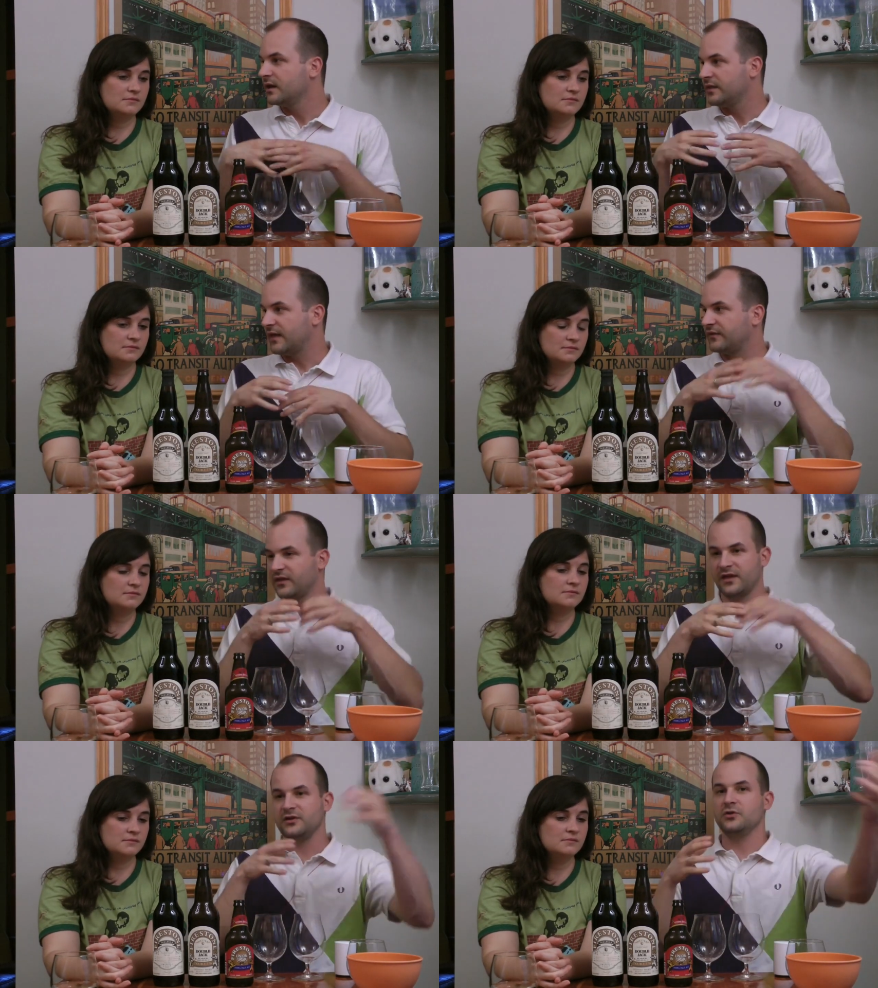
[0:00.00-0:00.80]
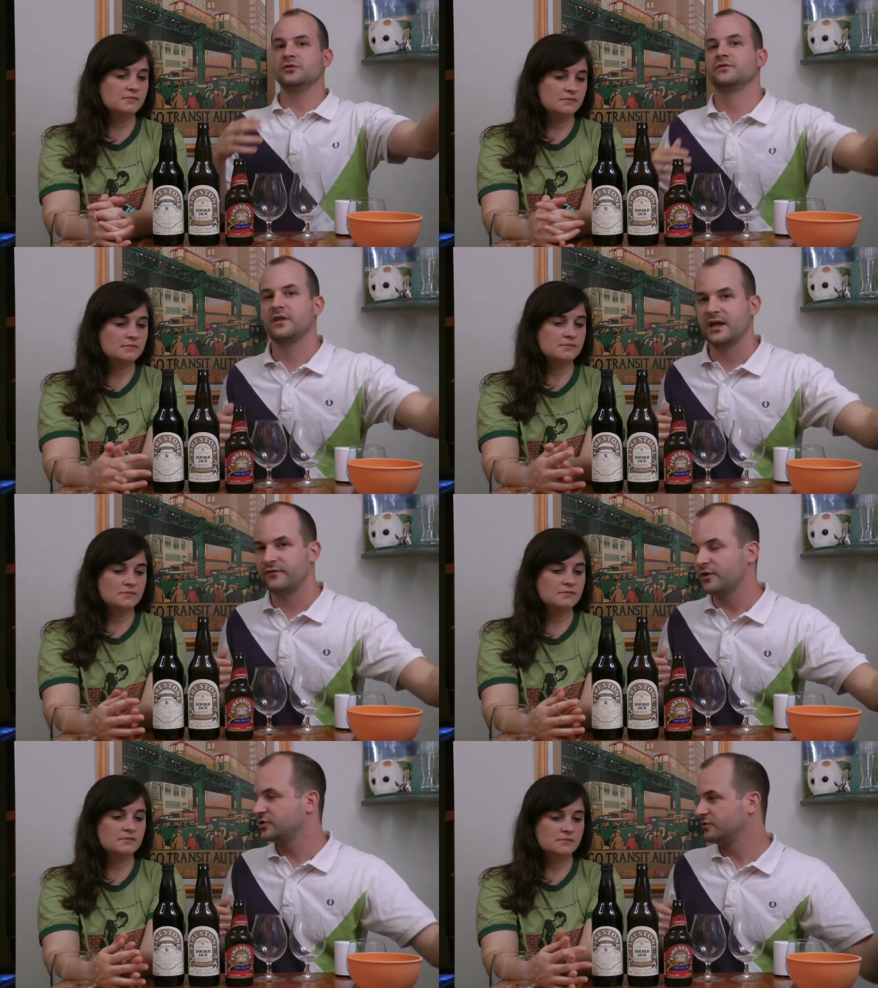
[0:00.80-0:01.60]
Speaker 1: that they then use for the
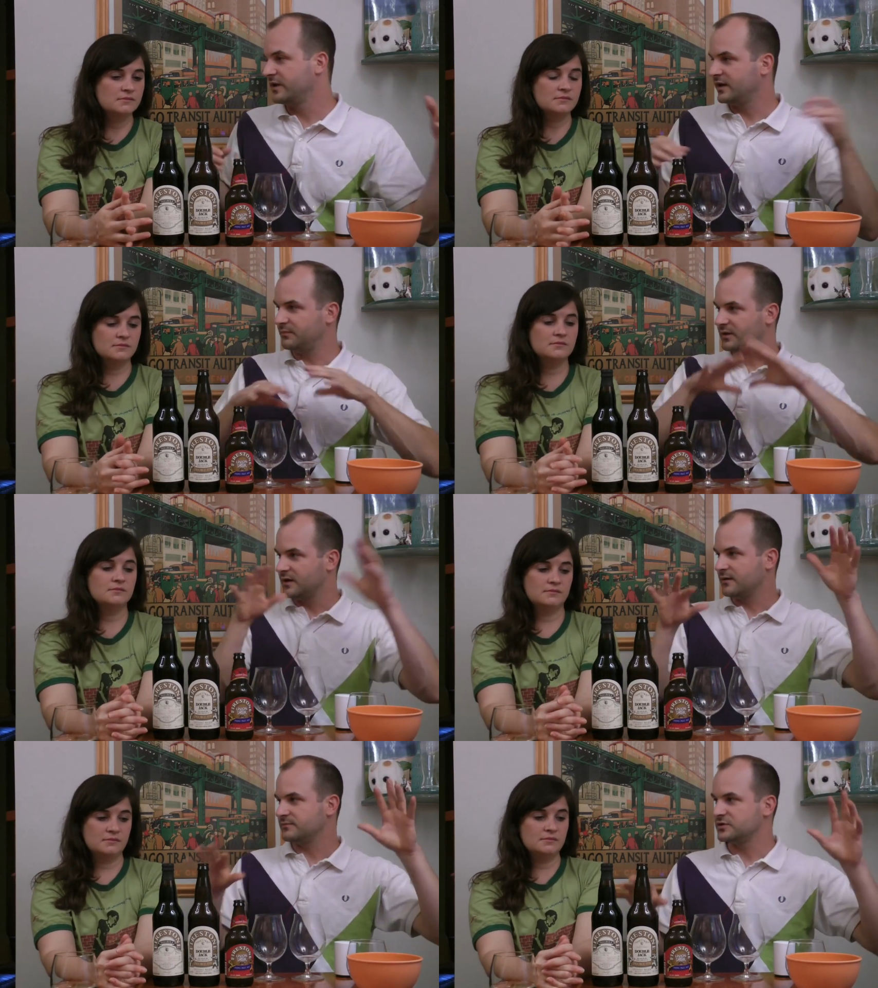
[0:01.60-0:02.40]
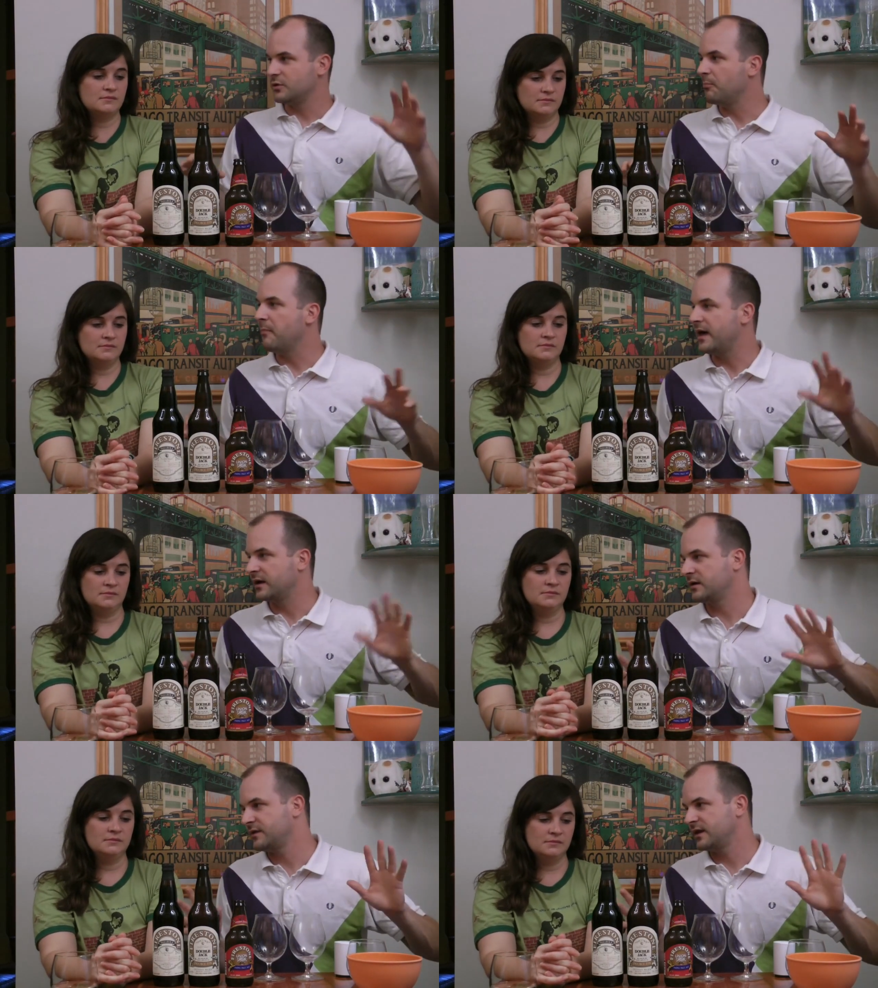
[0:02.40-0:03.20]
anniversary, and it becomes so
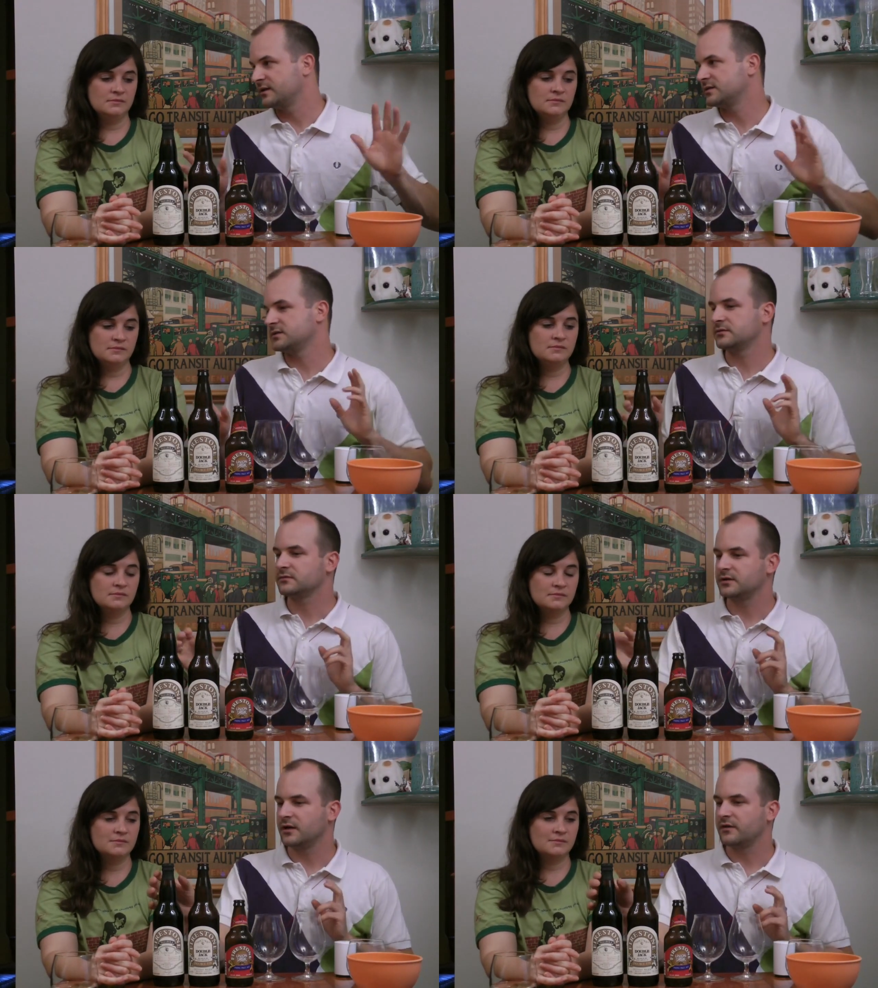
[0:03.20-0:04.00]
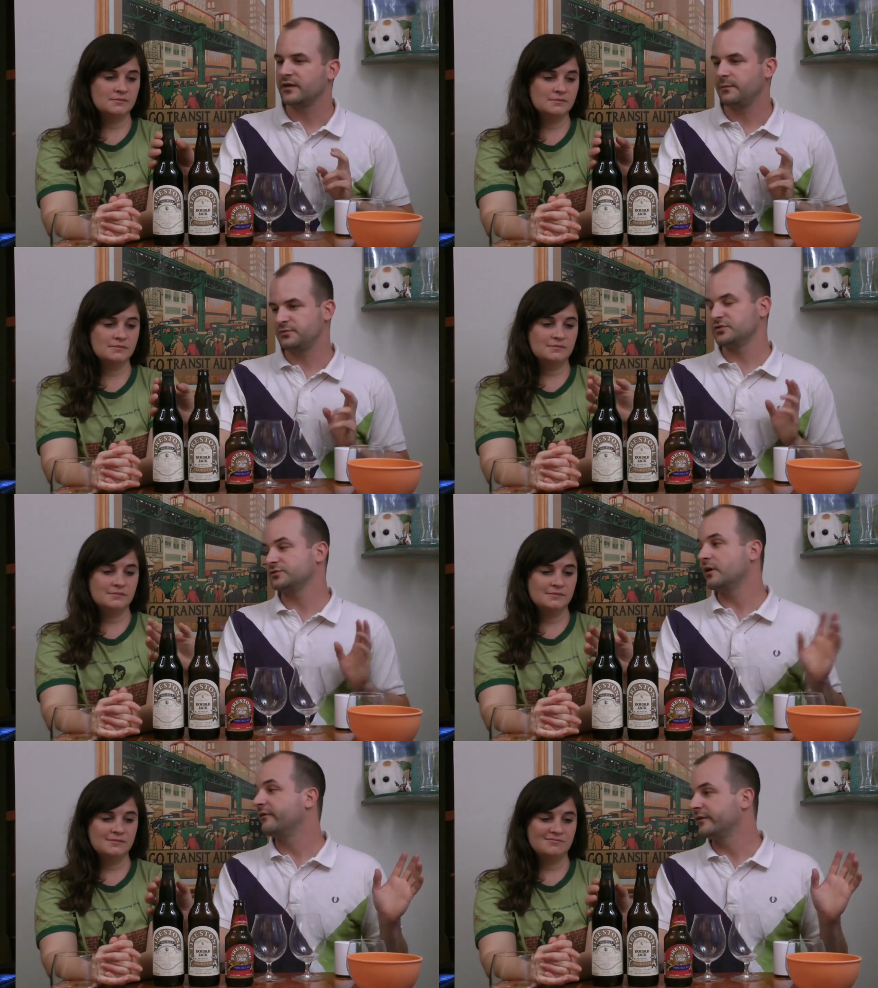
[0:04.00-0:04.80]
meta that it's, you know, the
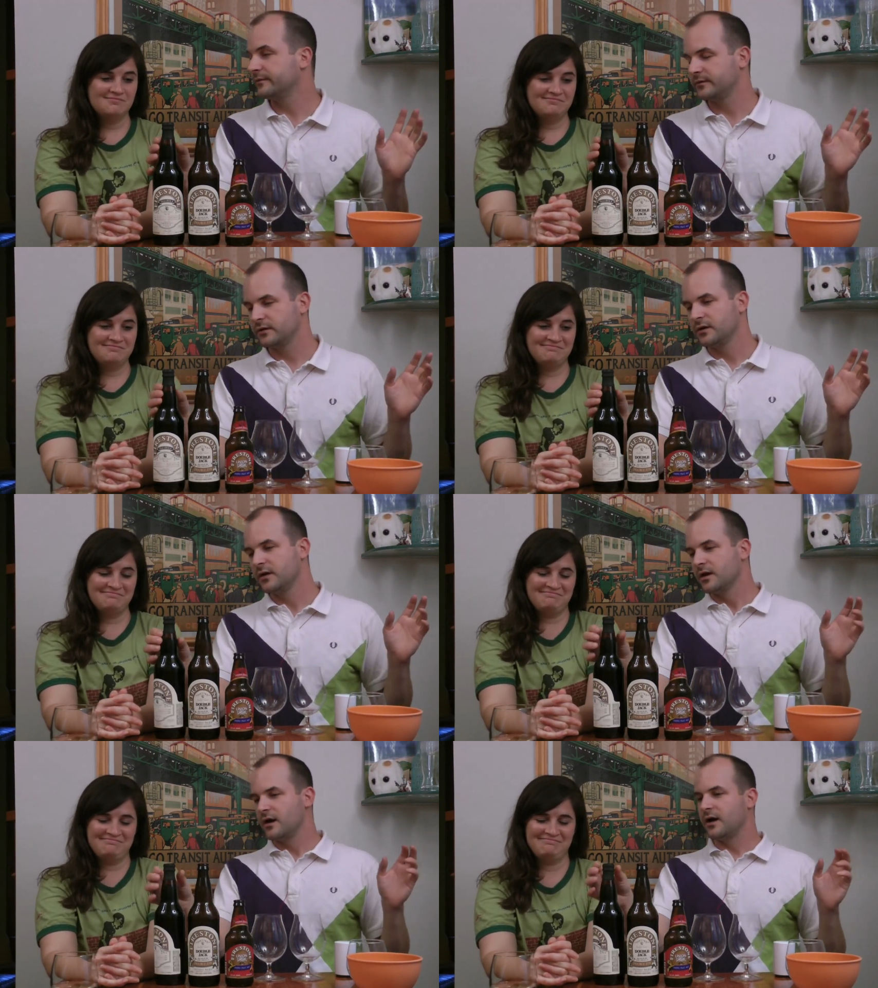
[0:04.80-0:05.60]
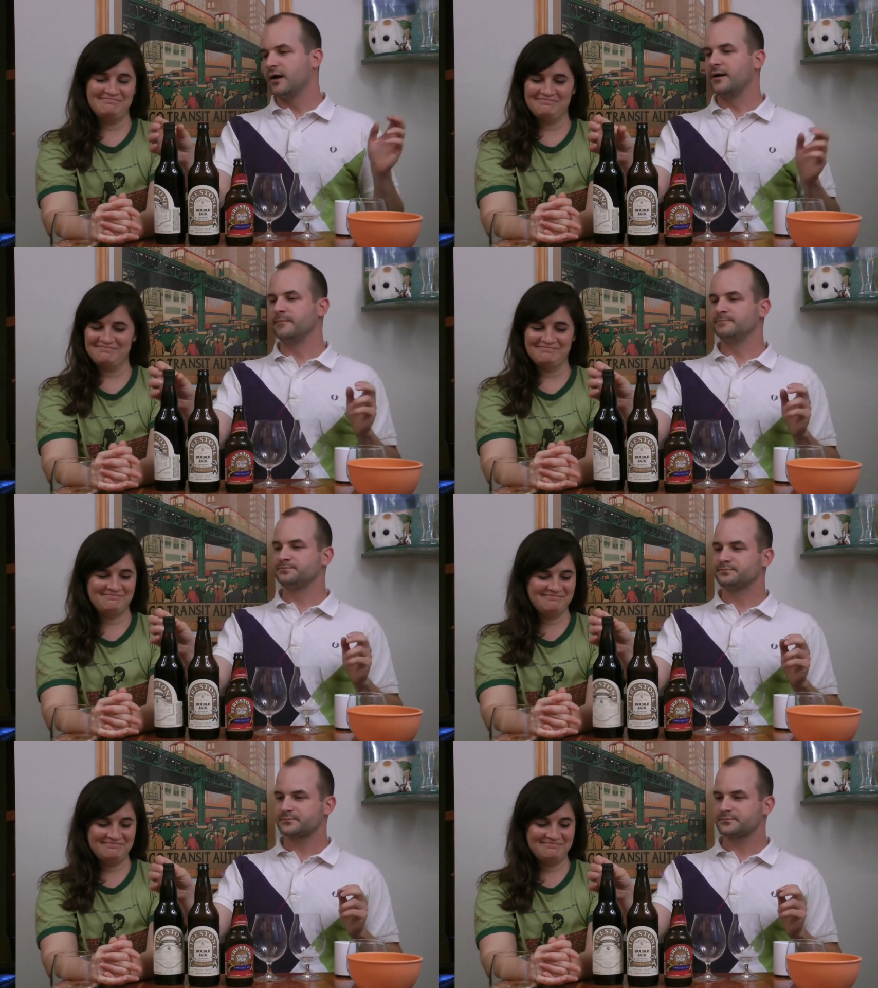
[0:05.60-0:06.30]
hipsters love it. Um,